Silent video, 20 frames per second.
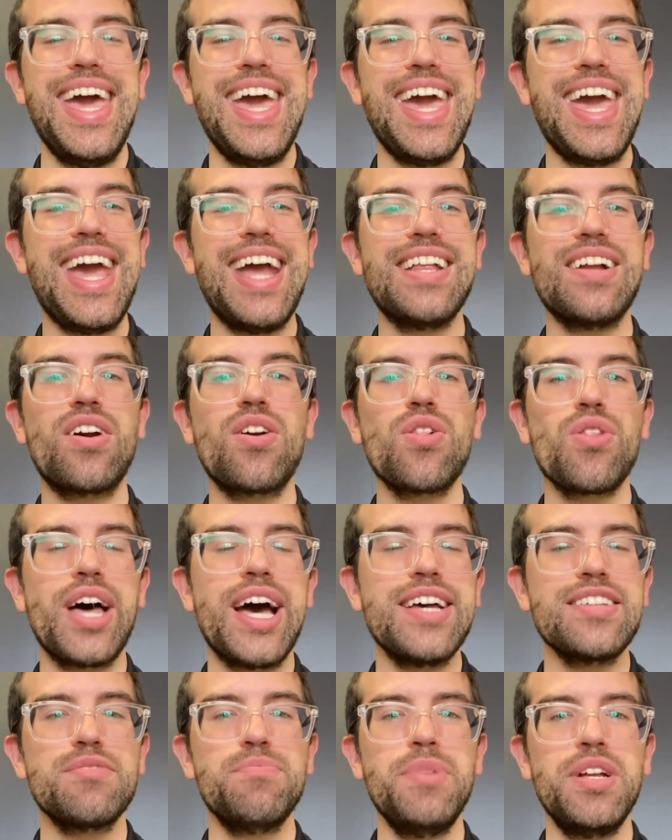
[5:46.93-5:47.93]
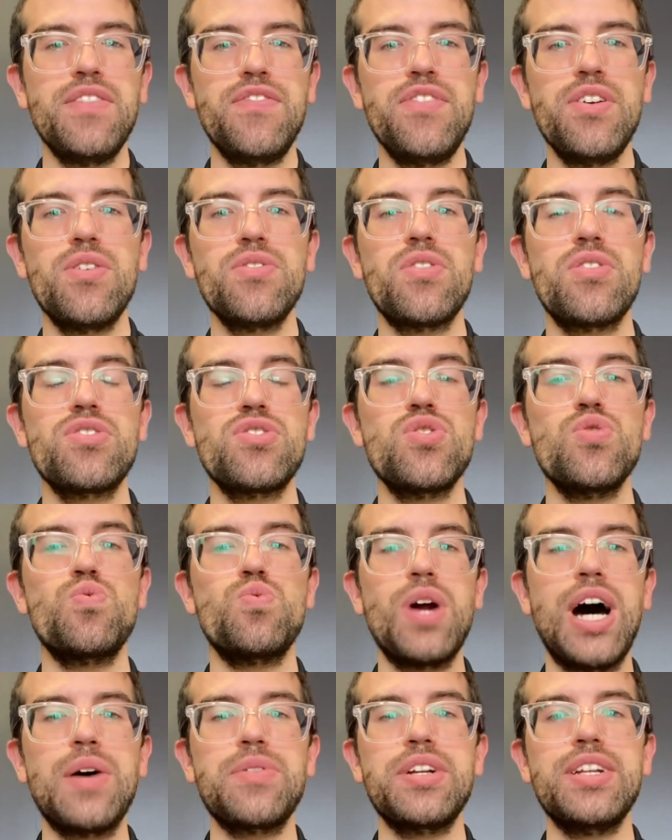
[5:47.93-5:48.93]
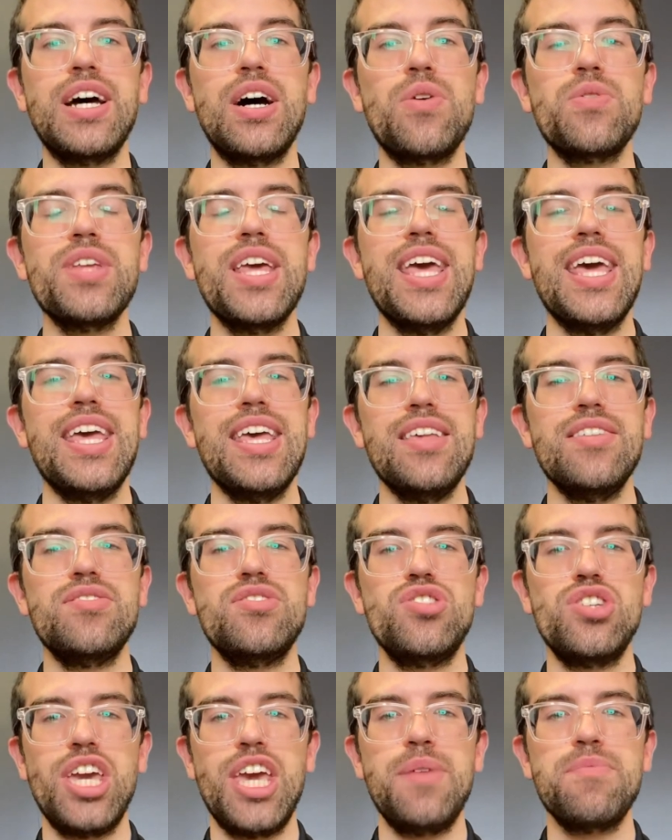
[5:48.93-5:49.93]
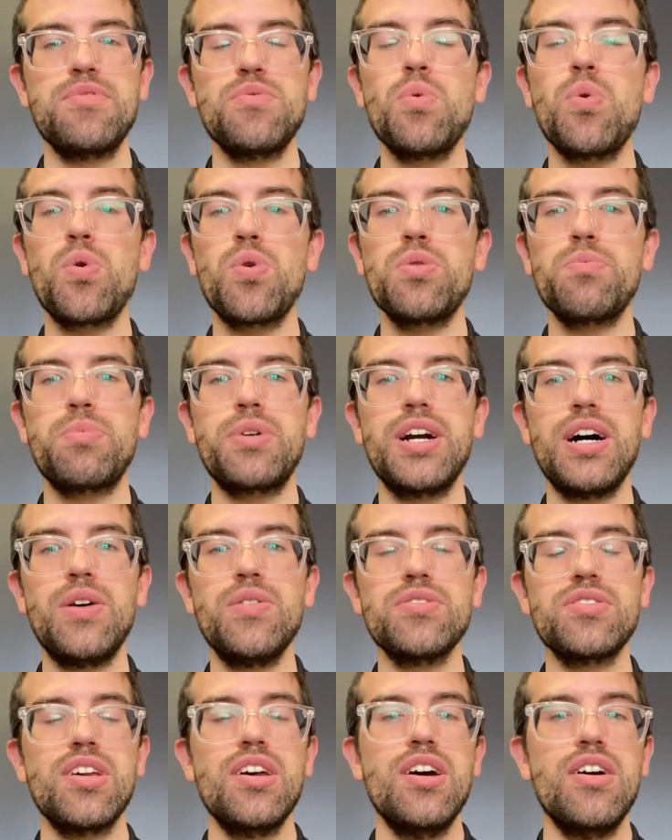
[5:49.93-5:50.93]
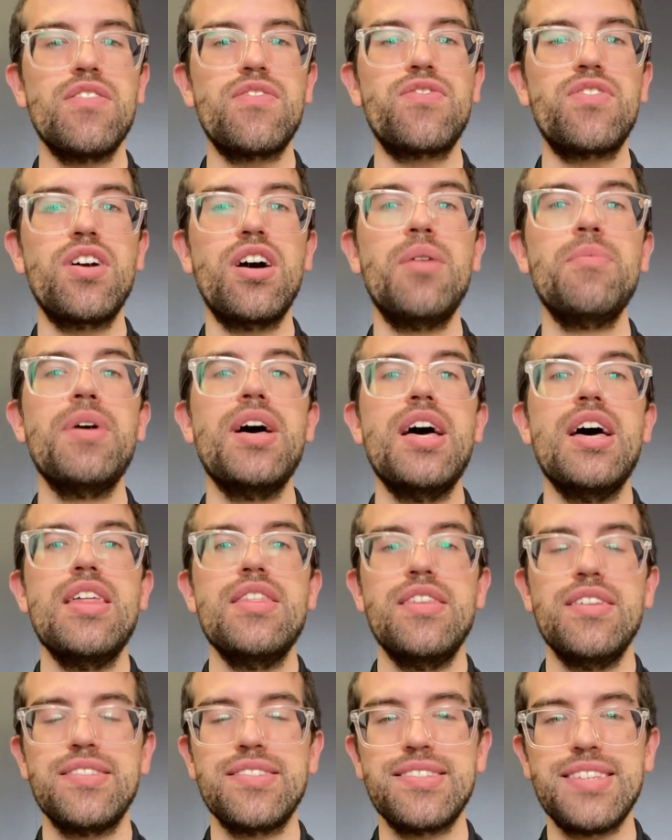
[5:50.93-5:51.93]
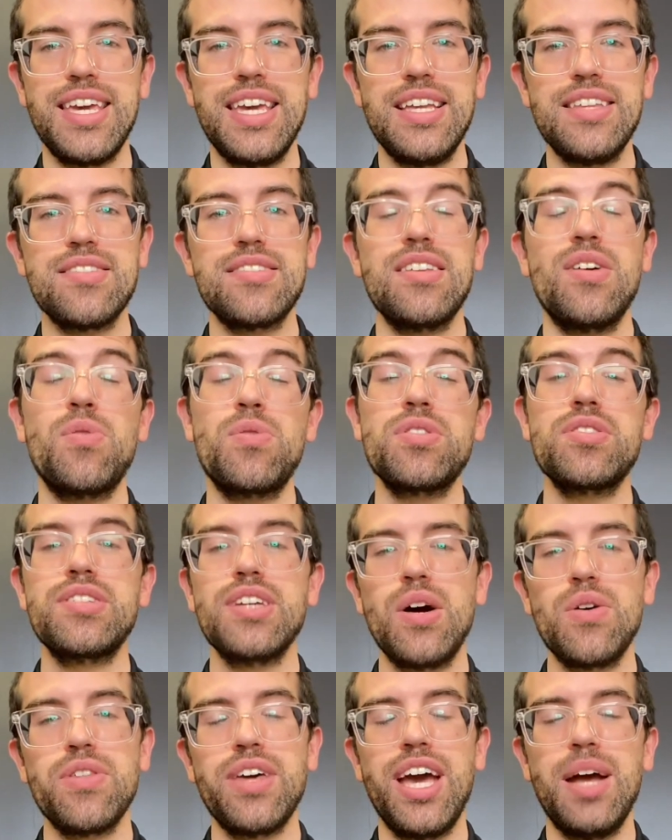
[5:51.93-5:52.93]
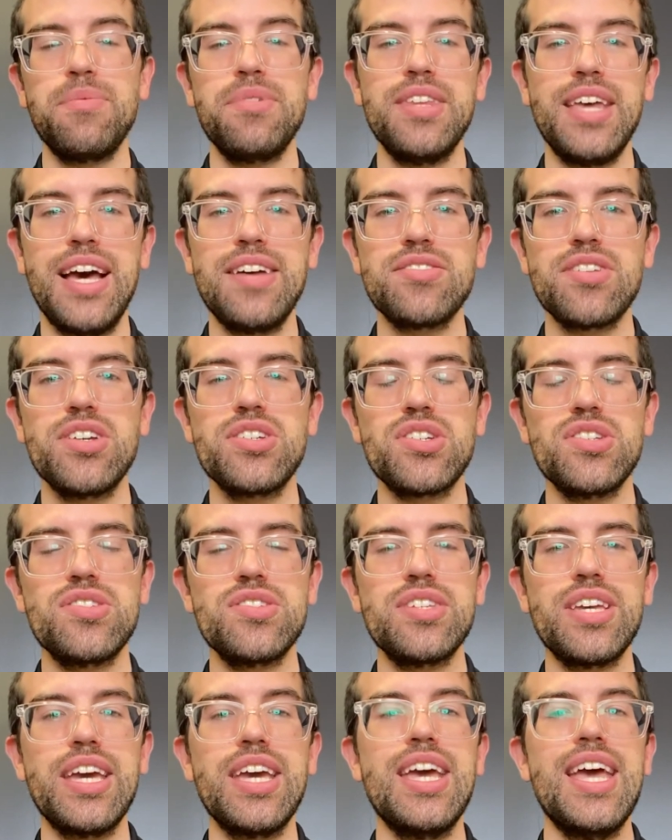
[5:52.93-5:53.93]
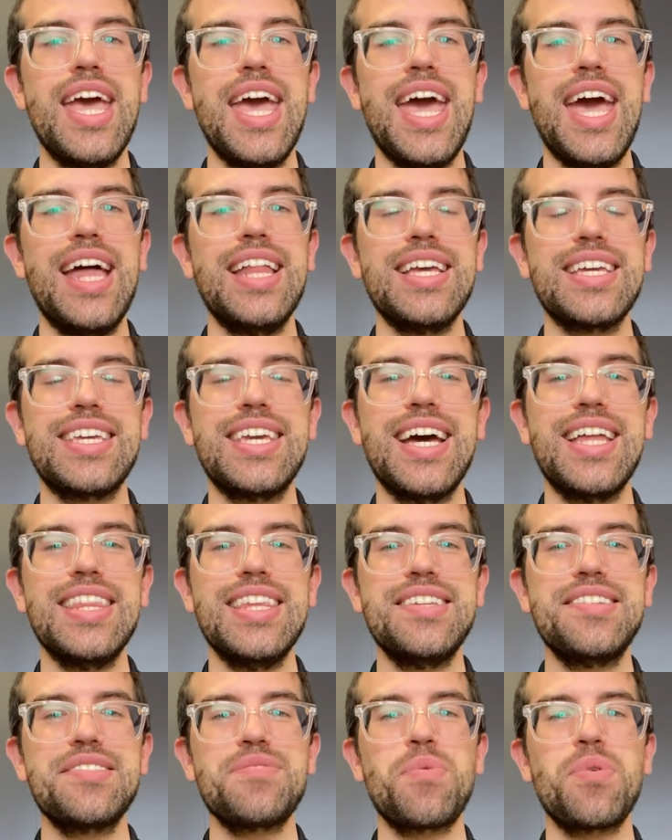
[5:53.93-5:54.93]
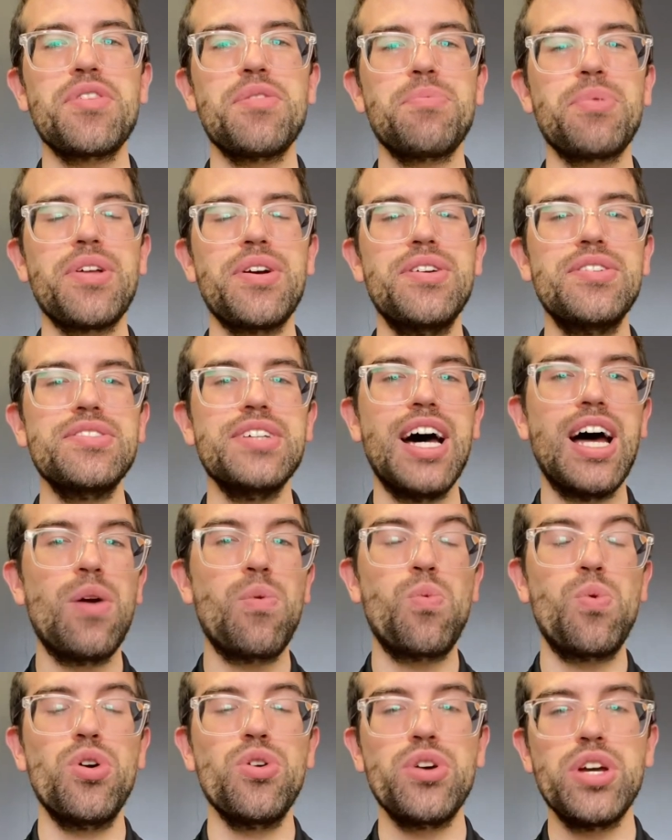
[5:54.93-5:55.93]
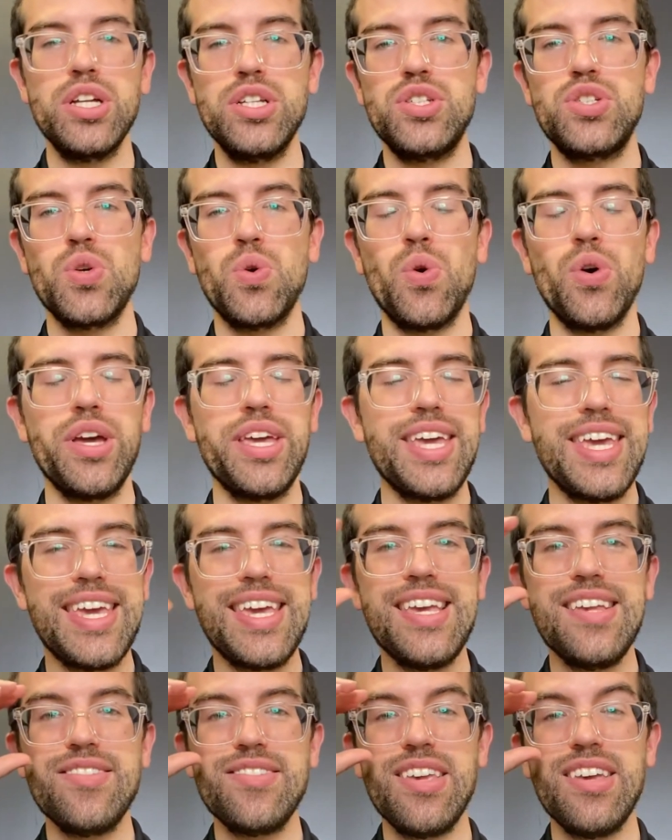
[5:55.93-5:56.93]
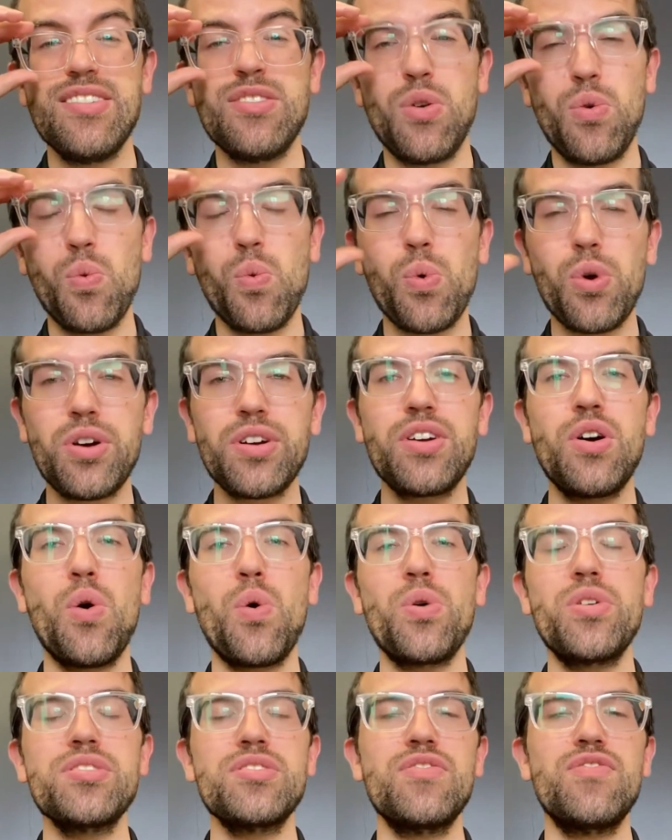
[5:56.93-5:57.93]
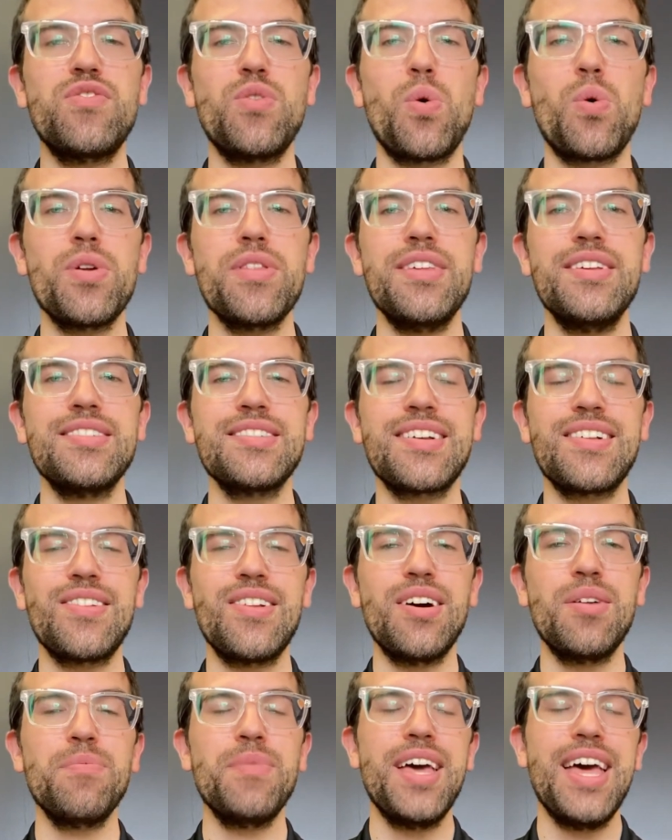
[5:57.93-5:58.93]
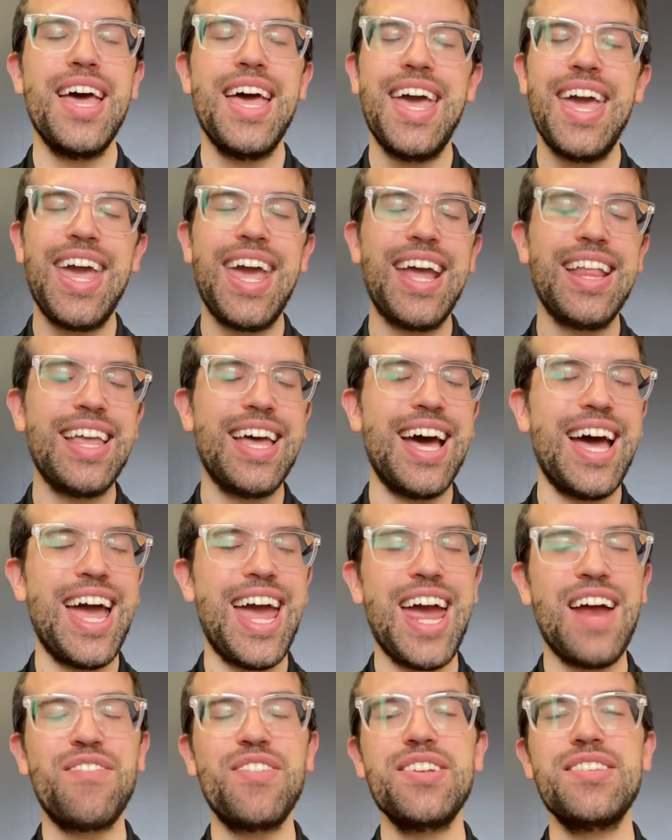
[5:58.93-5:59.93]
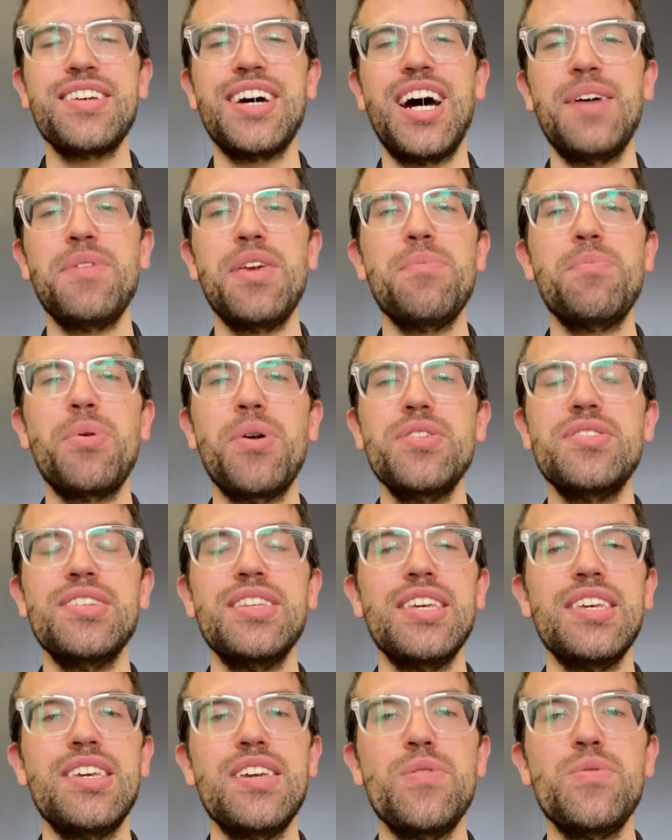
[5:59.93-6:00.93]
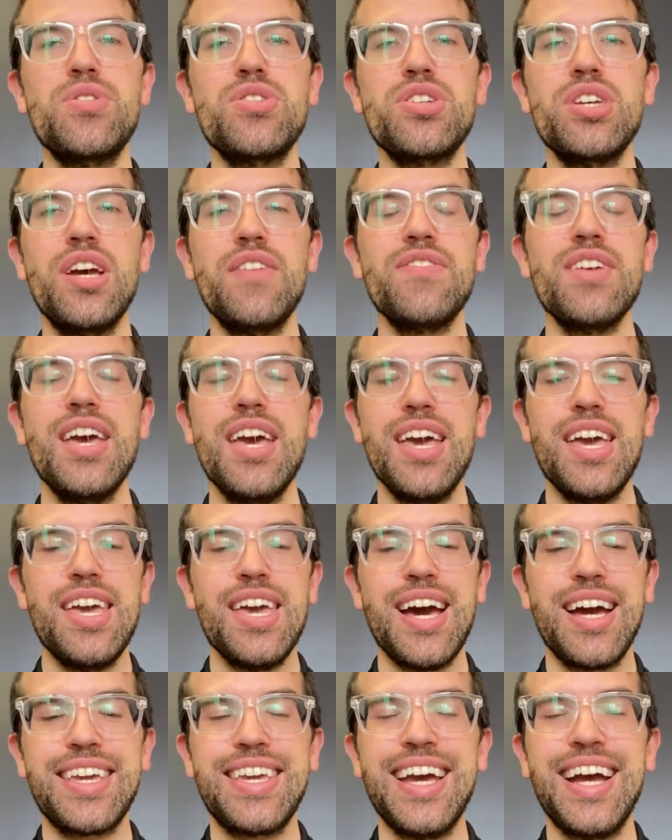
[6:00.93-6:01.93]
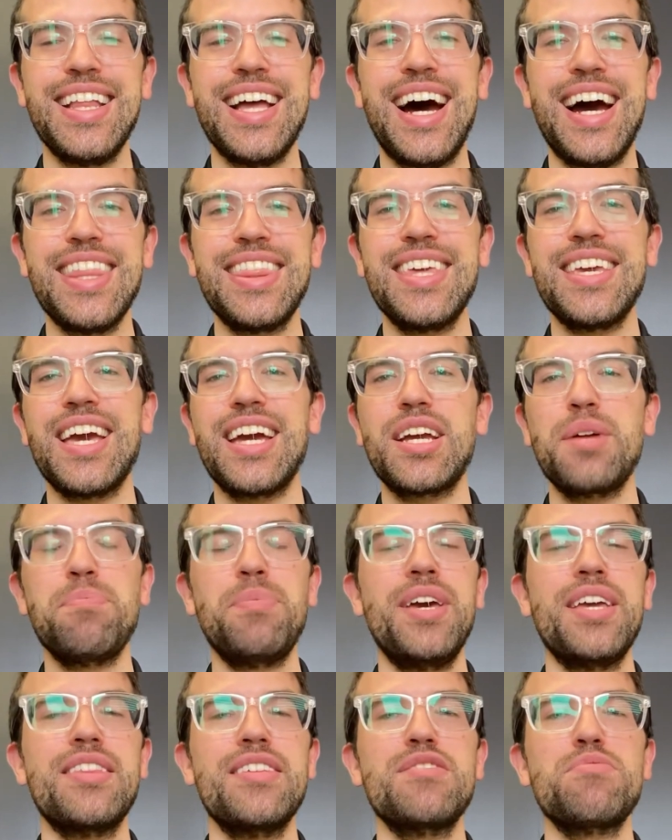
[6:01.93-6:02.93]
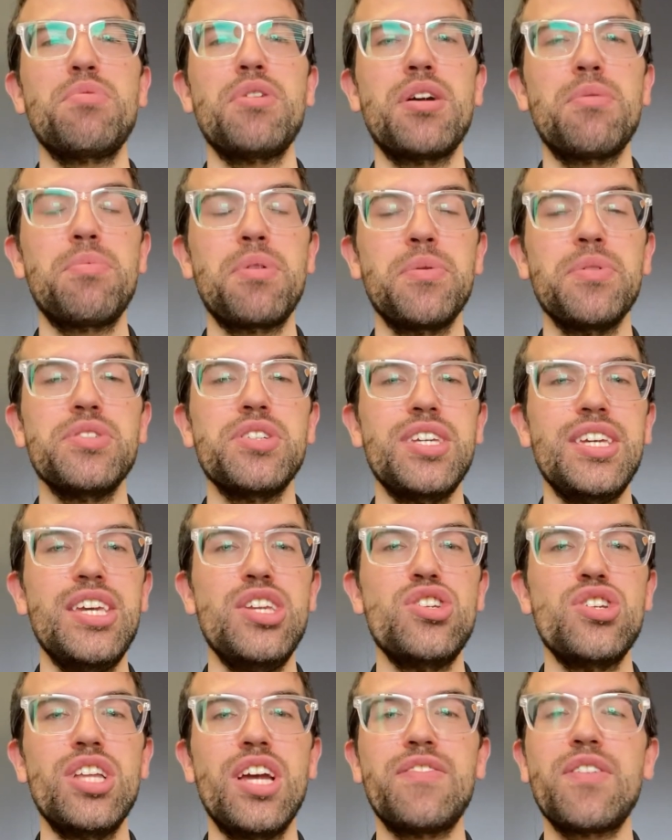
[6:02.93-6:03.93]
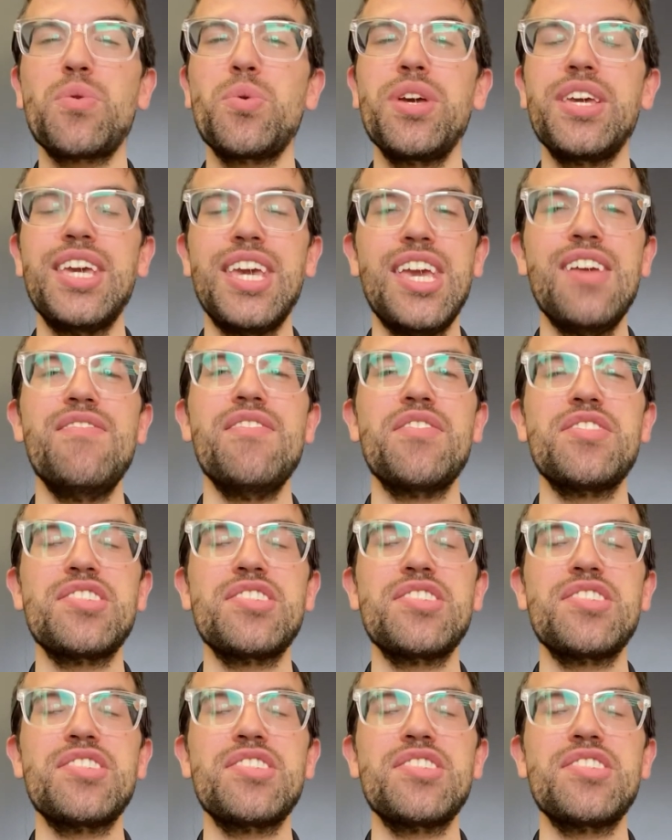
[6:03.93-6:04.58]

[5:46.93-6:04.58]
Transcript: And our last midfielder to round it out is James Ward-Prowse from the Saints, or Southampton, as I should say. And again, this is one of the players that I really enjoy. He's a workhorse for this club, and every time he puts in a huge shift, again, I think I could pick this player pretty much each and every week, even if